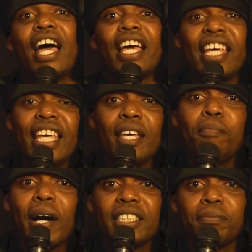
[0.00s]
"He
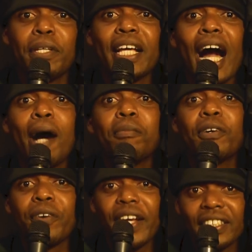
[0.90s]
must become
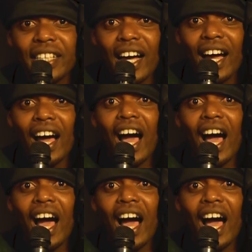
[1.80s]
greater,